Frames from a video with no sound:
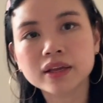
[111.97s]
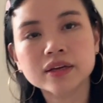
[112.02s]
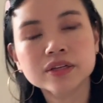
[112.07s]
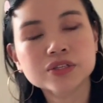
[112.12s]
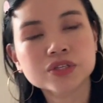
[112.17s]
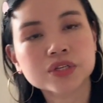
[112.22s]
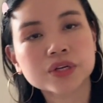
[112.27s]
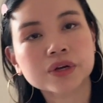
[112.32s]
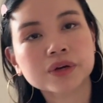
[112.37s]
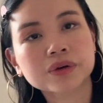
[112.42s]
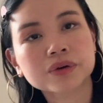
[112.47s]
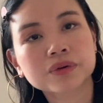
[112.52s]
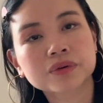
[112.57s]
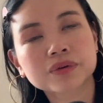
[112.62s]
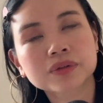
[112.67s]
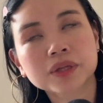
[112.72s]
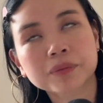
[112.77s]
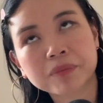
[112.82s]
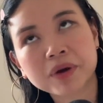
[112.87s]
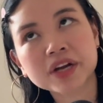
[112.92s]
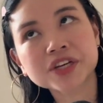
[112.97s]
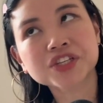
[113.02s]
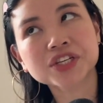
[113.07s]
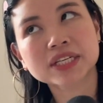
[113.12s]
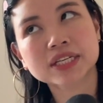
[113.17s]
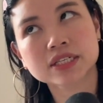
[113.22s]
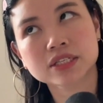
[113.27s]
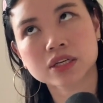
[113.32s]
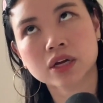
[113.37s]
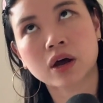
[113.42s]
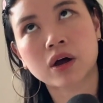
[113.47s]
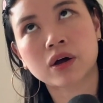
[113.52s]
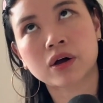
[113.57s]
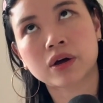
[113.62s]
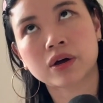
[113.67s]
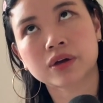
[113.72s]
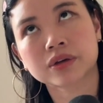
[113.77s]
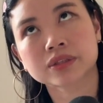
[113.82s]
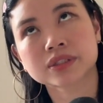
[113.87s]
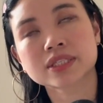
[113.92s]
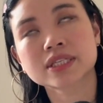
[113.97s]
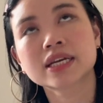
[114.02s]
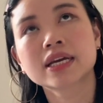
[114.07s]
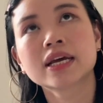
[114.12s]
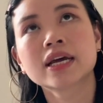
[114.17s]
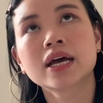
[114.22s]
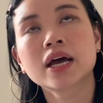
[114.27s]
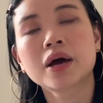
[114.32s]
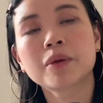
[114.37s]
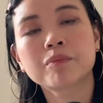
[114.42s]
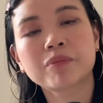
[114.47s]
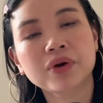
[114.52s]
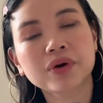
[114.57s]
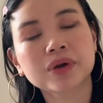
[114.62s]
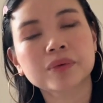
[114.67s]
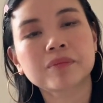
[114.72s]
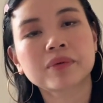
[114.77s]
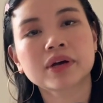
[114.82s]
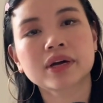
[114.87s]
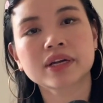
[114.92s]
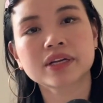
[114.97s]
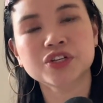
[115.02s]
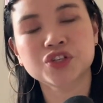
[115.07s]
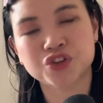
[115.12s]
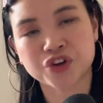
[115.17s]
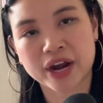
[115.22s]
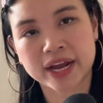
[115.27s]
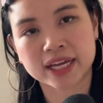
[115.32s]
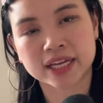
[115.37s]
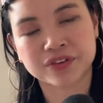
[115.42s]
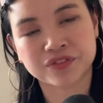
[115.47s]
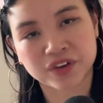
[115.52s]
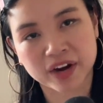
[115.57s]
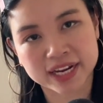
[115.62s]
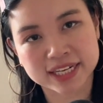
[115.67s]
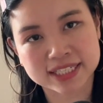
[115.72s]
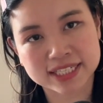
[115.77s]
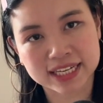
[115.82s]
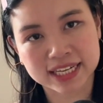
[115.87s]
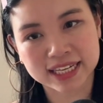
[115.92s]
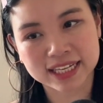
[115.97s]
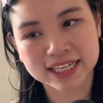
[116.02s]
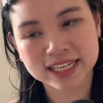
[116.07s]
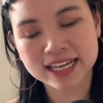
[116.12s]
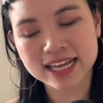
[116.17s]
So the project is called Pokemon Dragon Rising,